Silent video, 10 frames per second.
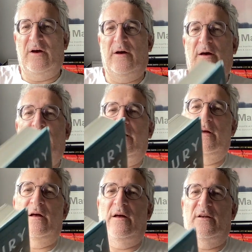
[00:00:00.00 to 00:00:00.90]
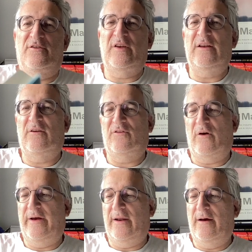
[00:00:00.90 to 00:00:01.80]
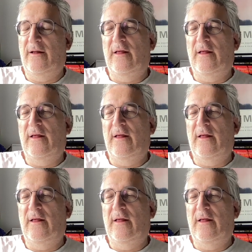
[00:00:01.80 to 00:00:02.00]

uh, uh, scene designer.